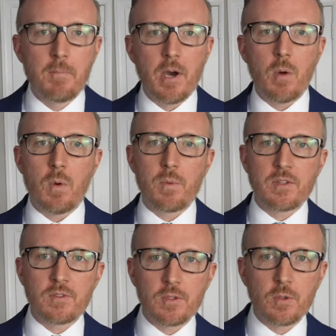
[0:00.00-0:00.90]
but when we
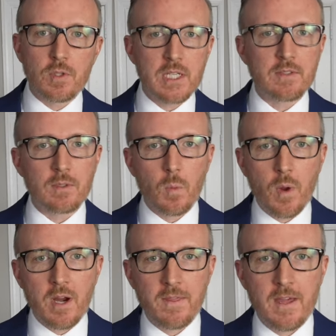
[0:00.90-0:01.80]
do need to
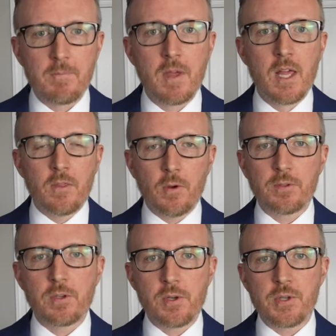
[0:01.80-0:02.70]
wear them,
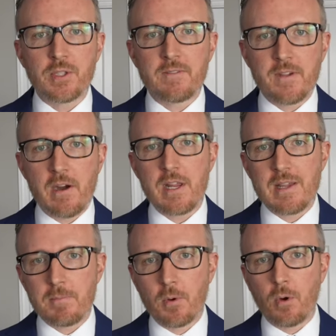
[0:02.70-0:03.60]
those are usually very
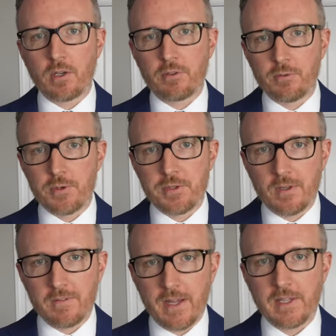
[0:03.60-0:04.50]
important,
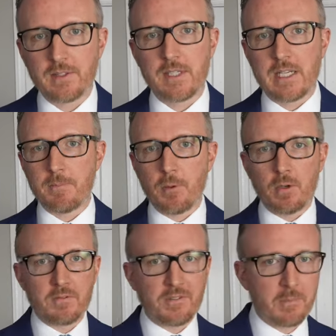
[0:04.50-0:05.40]
crucial events, like
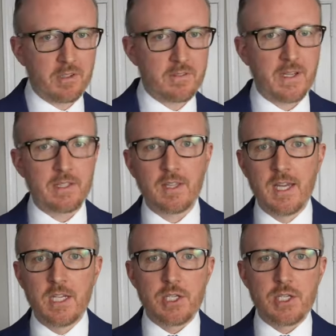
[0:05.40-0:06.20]
important formal events,